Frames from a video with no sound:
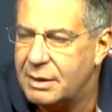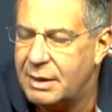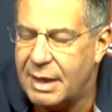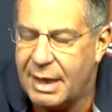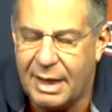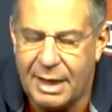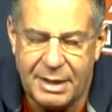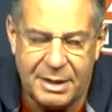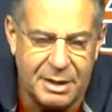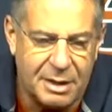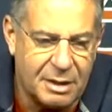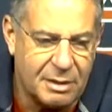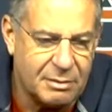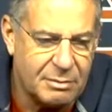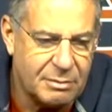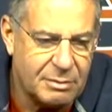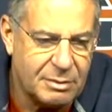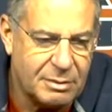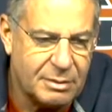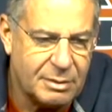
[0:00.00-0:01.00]
had
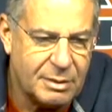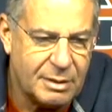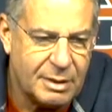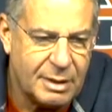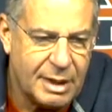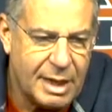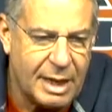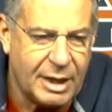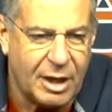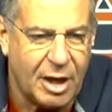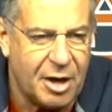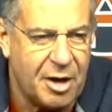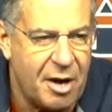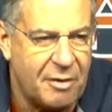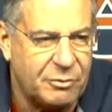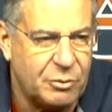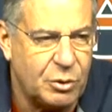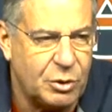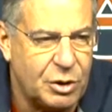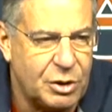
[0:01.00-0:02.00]
gotten
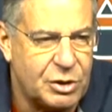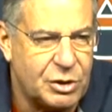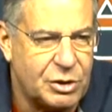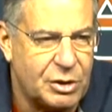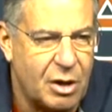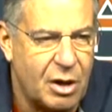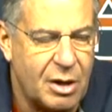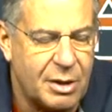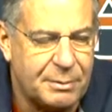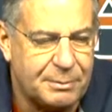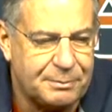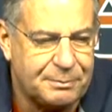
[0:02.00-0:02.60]
off to a good start.